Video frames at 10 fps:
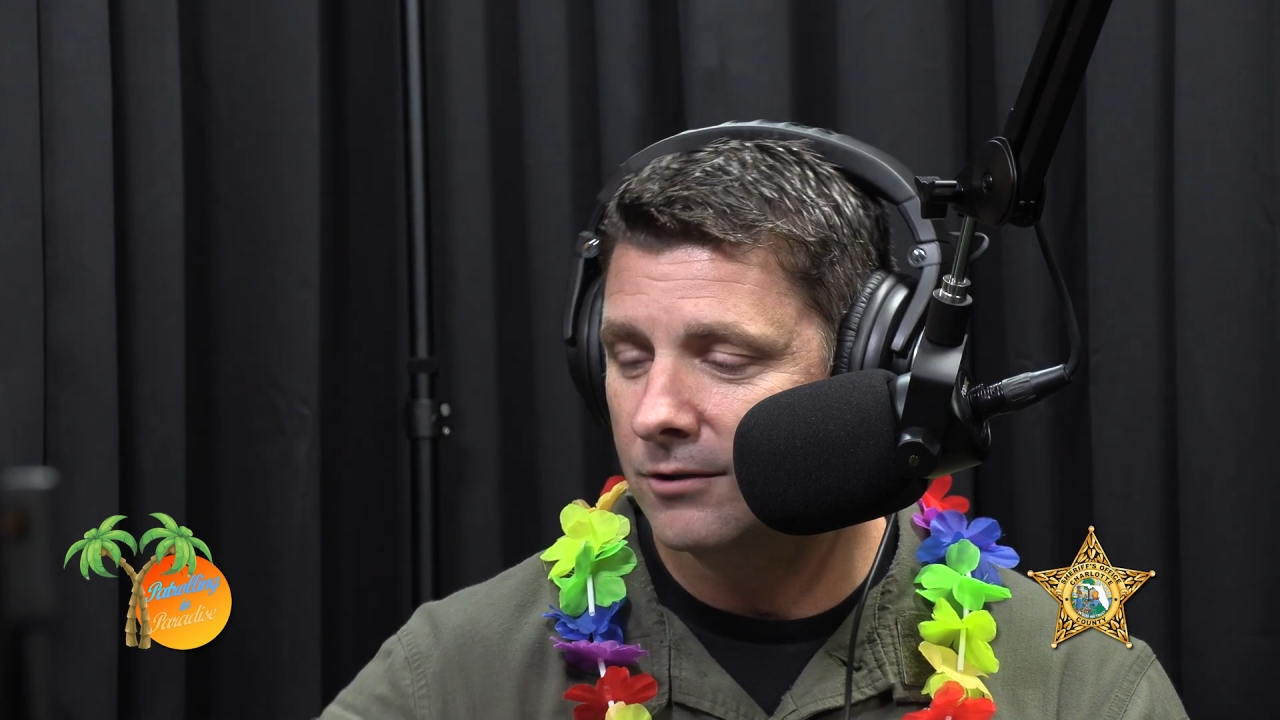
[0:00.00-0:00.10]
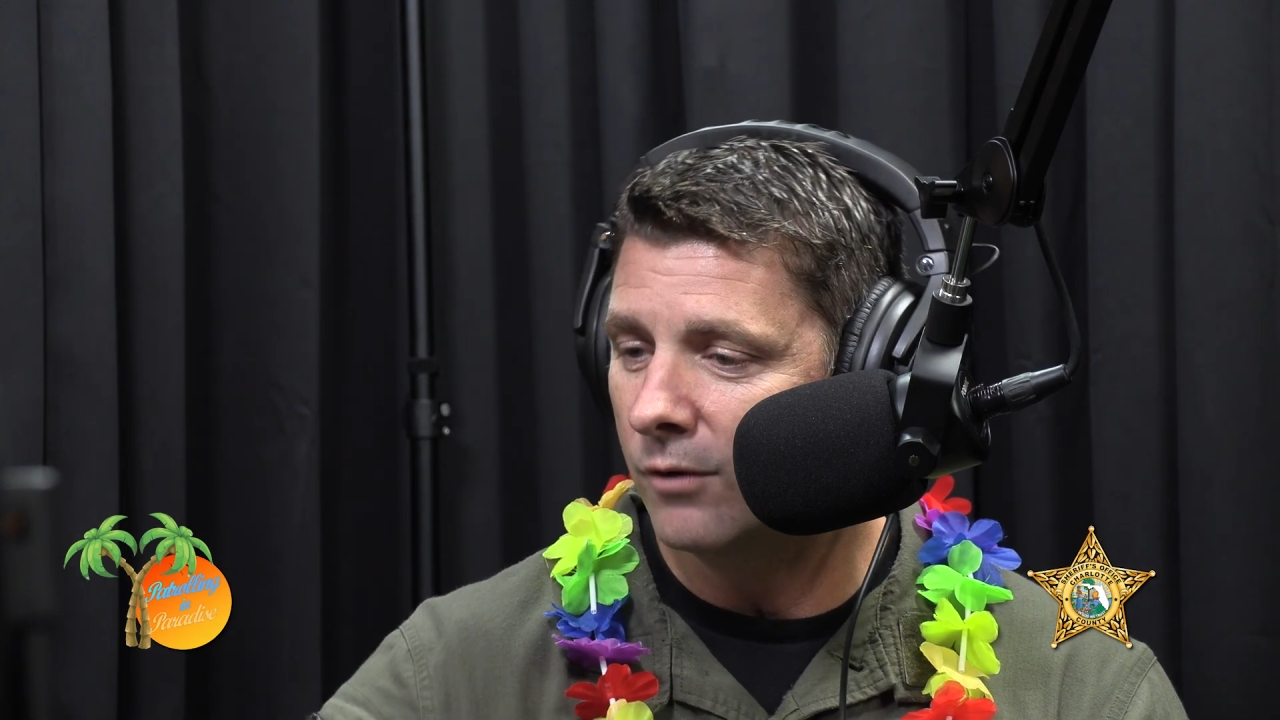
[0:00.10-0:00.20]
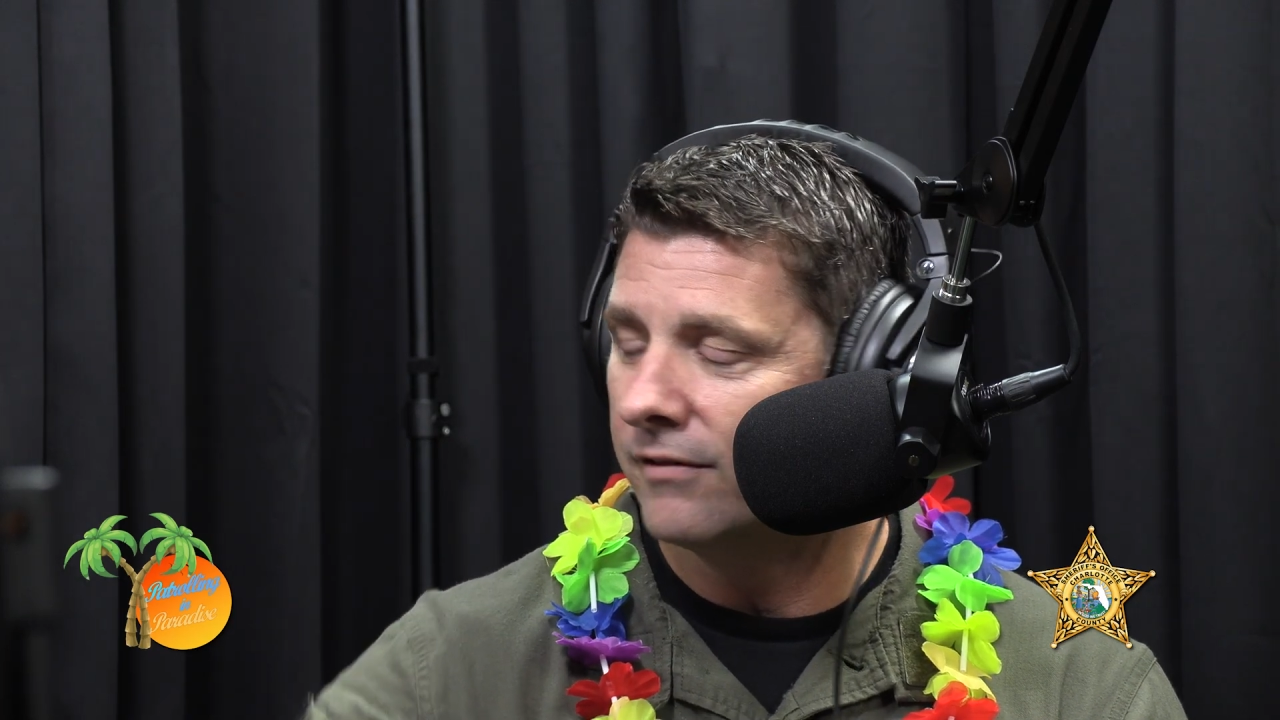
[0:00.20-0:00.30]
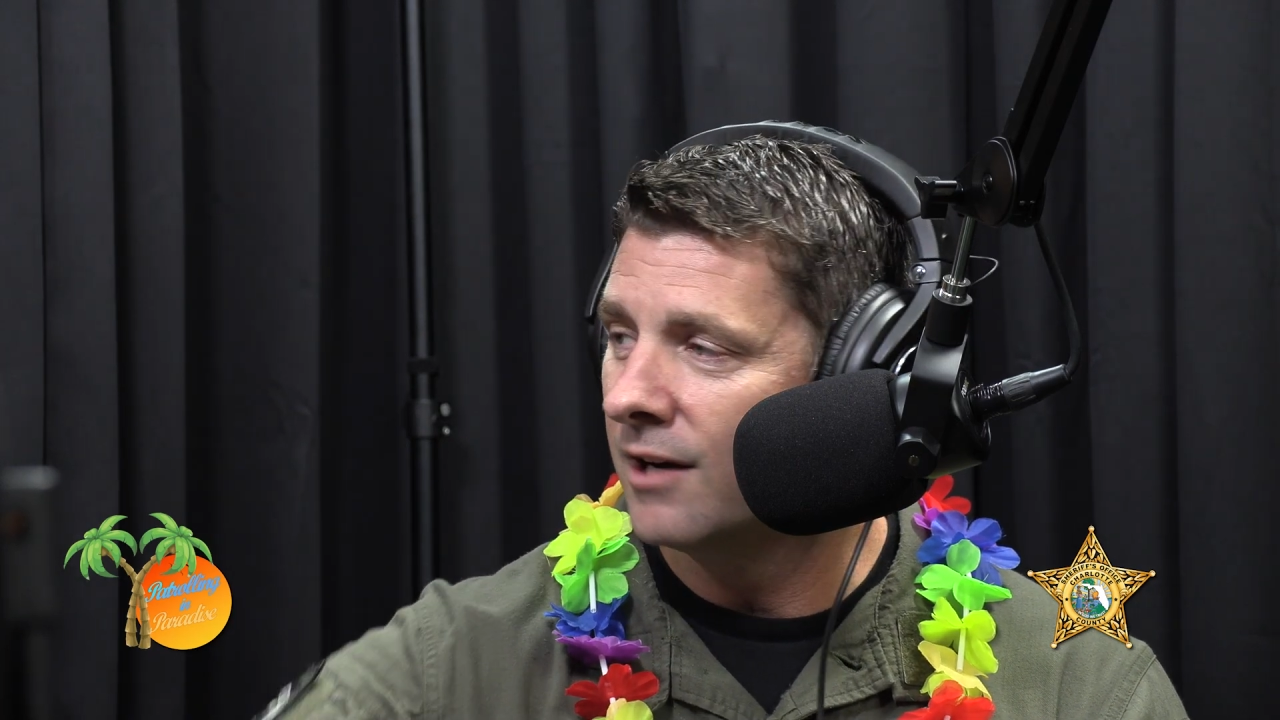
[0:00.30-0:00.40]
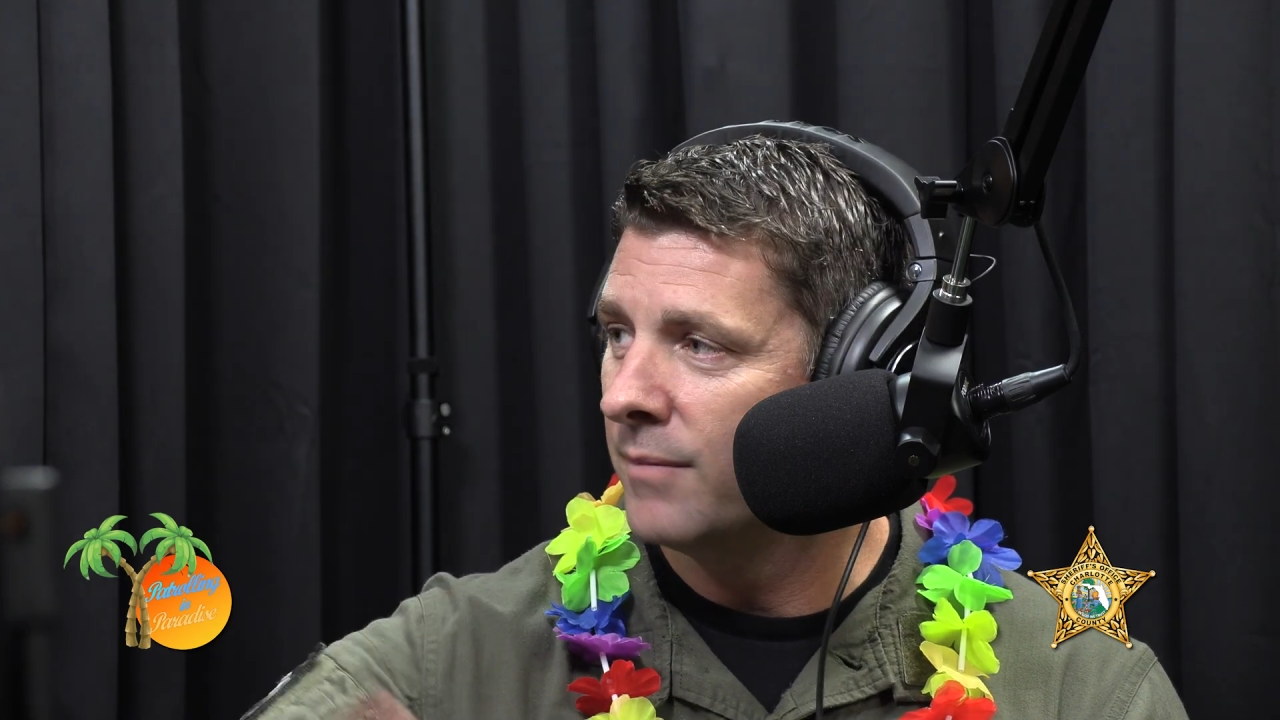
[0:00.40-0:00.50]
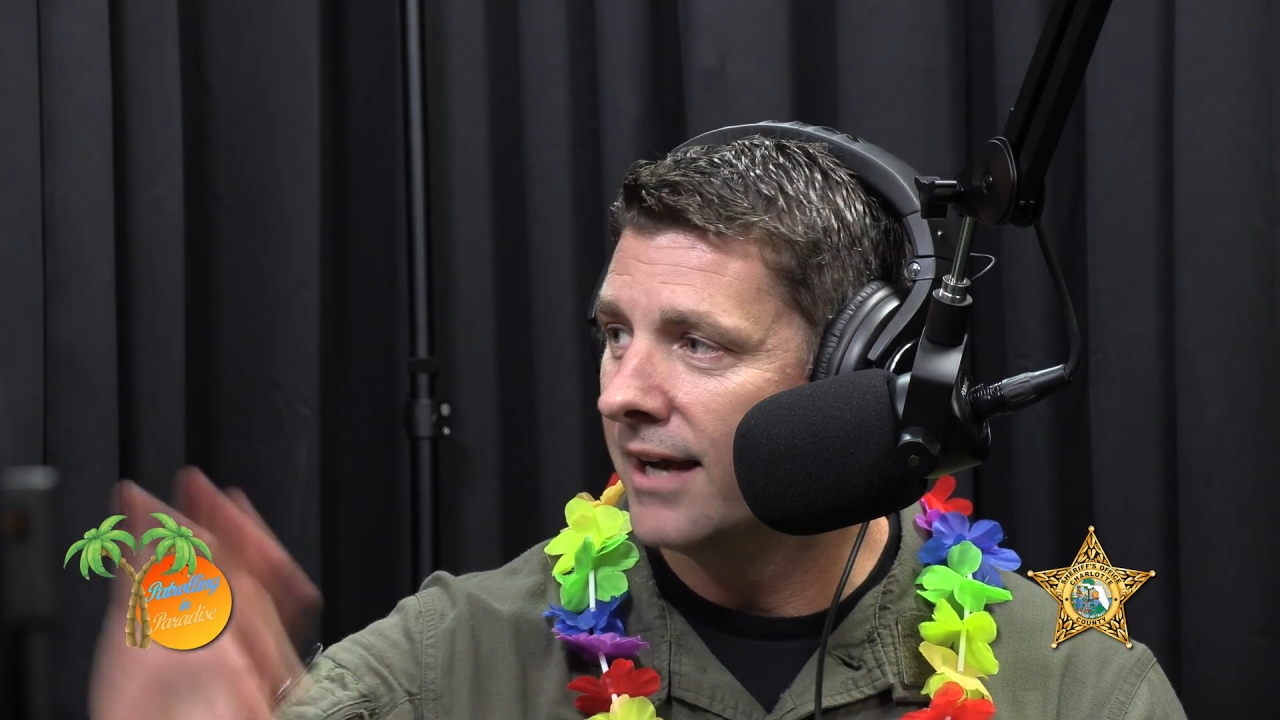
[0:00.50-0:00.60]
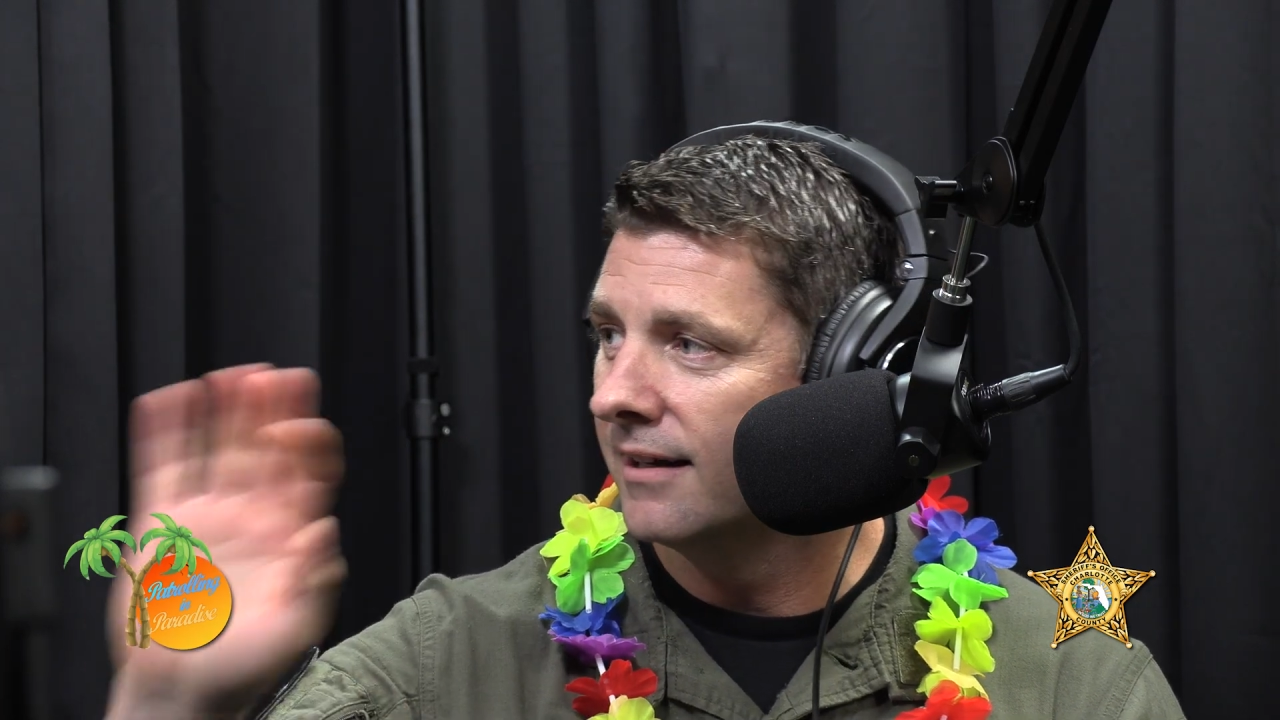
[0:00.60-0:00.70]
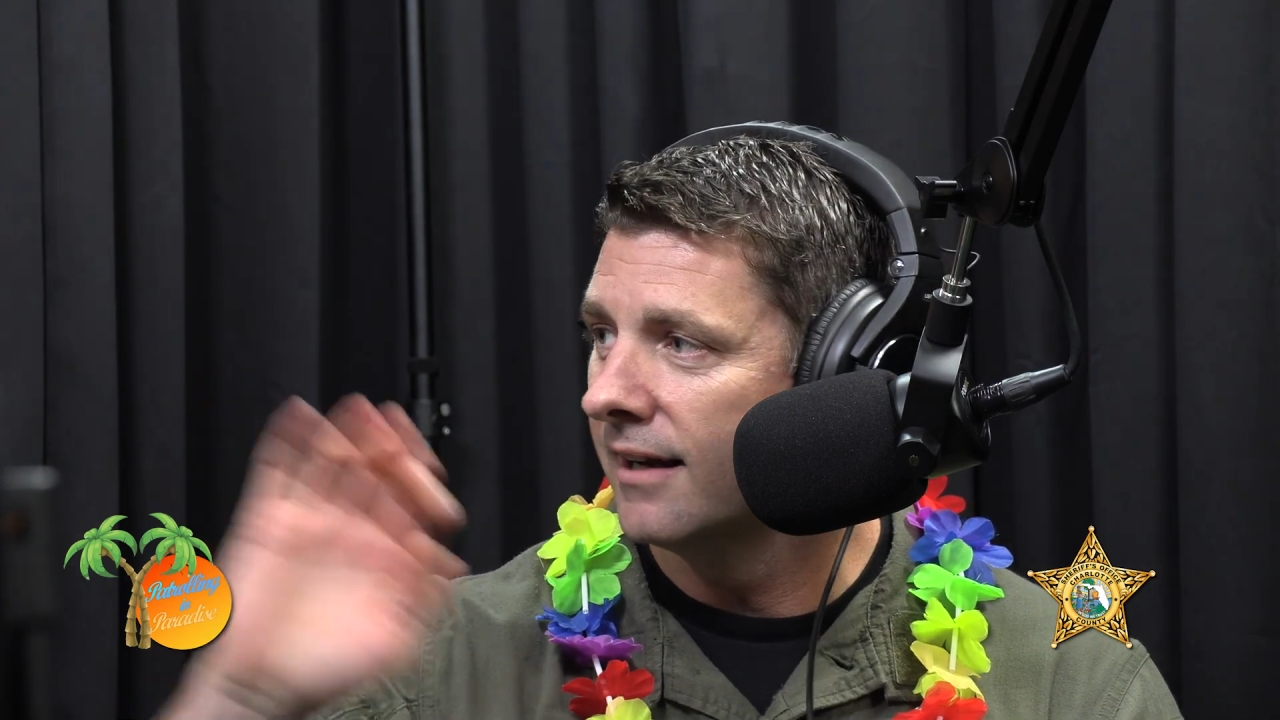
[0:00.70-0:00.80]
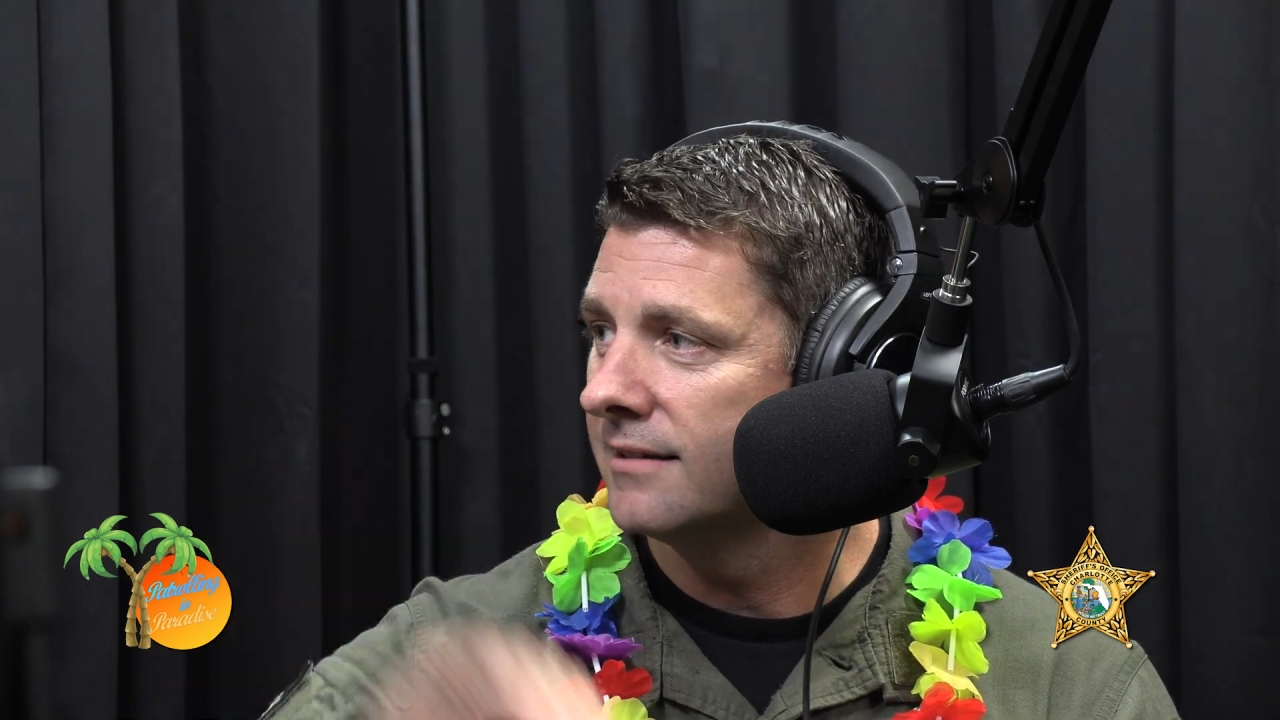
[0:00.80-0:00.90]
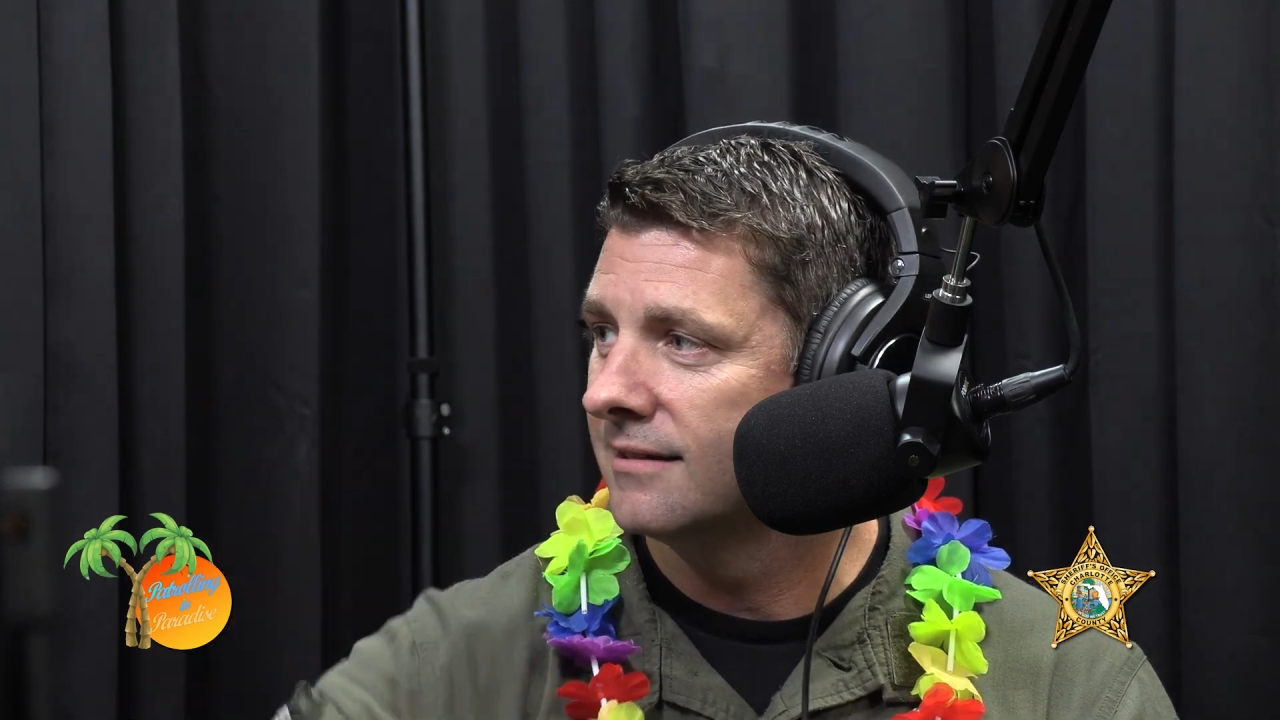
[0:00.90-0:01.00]
find bad
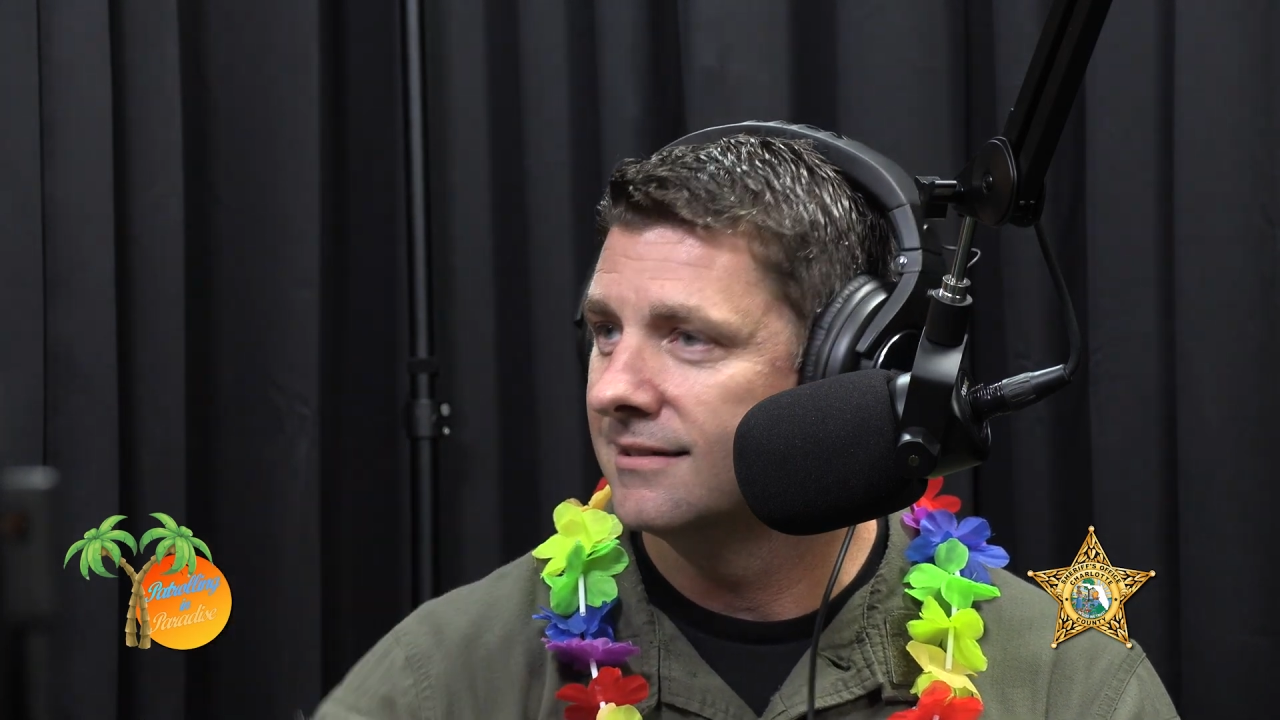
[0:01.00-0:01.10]
guys.